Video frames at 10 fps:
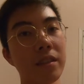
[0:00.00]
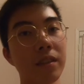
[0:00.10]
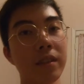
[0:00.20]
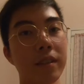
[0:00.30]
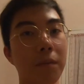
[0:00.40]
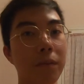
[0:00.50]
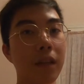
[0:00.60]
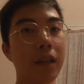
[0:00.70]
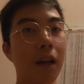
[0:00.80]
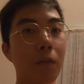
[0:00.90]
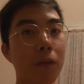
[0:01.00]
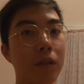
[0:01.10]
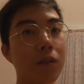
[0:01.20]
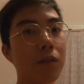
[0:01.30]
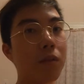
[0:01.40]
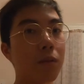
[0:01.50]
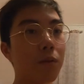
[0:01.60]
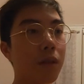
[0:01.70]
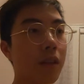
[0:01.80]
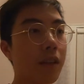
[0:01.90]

It's just something I'm willing to